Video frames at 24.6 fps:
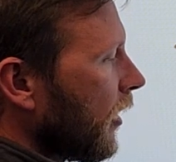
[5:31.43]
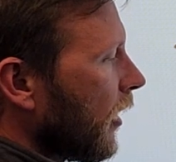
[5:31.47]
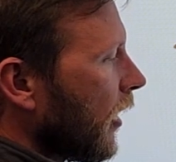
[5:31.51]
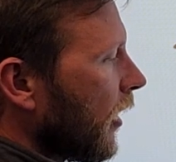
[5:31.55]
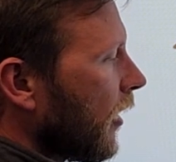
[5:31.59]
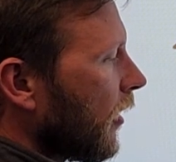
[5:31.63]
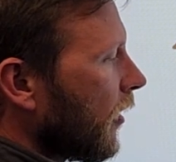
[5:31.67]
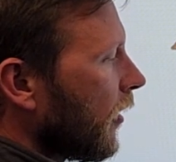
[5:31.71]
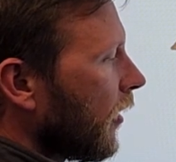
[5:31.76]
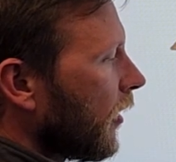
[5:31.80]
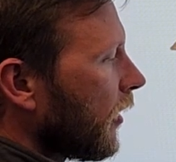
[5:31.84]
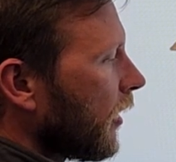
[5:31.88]

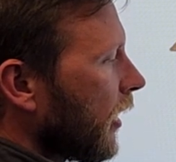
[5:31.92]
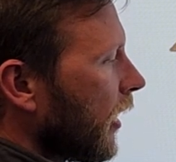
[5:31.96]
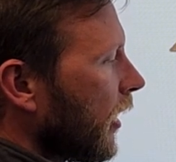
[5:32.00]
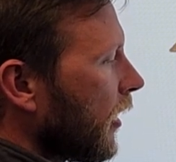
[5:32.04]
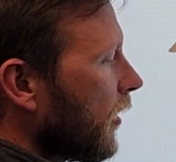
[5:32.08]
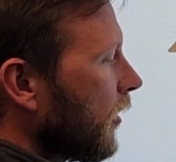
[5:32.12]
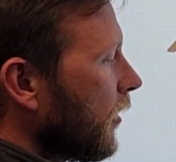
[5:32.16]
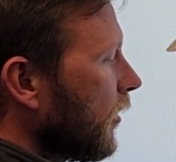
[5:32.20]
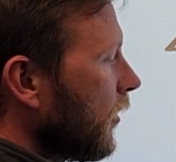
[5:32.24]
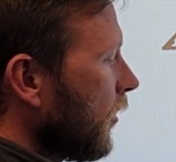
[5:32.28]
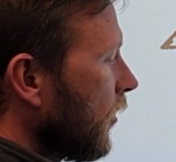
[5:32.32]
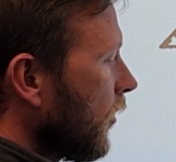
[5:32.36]
And
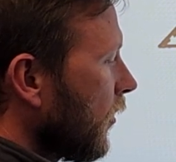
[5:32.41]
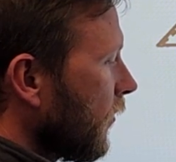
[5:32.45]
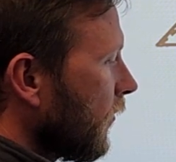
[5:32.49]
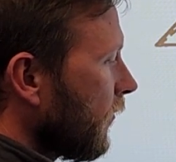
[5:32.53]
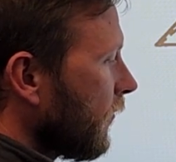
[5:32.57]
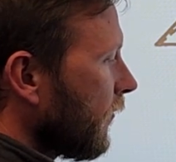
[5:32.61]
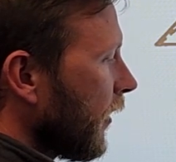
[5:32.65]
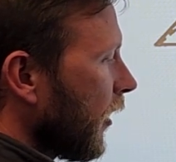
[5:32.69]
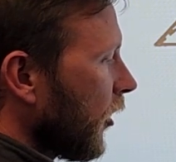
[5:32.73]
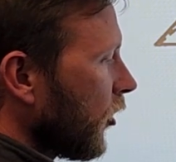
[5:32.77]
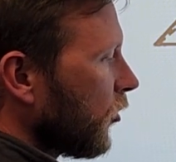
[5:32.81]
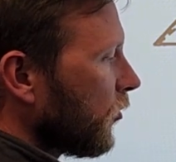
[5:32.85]
again,
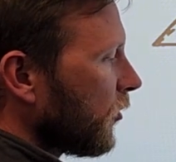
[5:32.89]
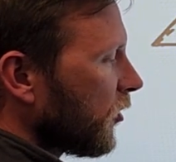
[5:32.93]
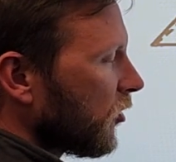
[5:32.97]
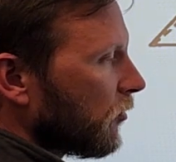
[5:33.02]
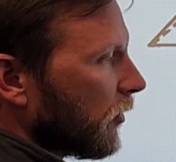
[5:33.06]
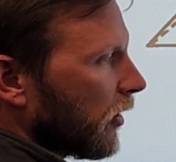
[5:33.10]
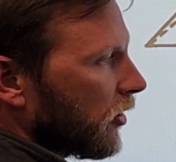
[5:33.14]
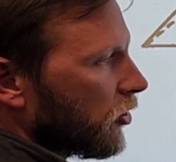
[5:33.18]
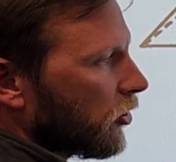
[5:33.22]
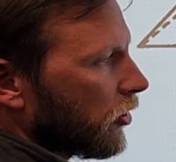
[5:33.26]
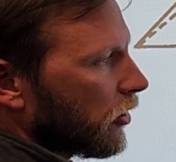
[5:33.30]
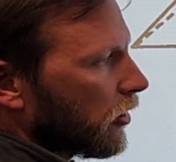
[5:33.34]
volume is
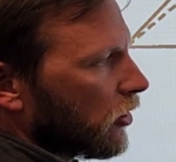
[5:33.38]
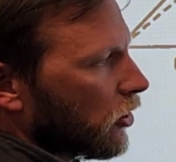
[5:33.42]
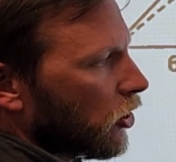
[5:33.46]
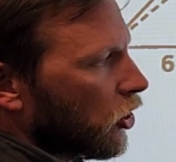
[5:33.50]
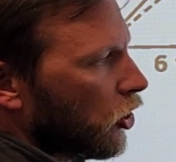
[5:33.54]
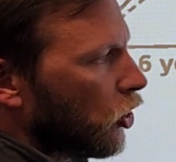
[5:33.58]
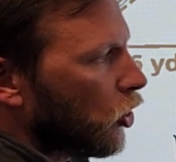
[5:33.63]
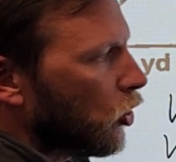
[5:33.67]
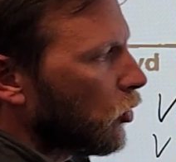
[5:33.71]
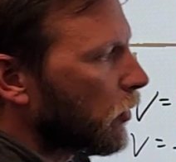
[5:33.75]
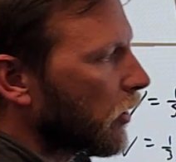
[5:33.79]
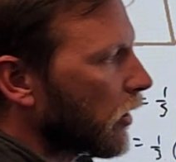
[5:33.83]
measured in
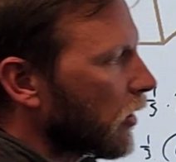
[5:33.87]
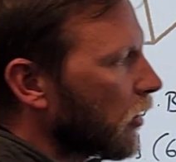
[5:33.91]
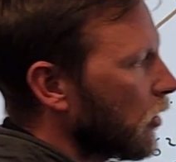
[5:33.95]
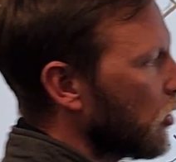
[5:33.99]
cubic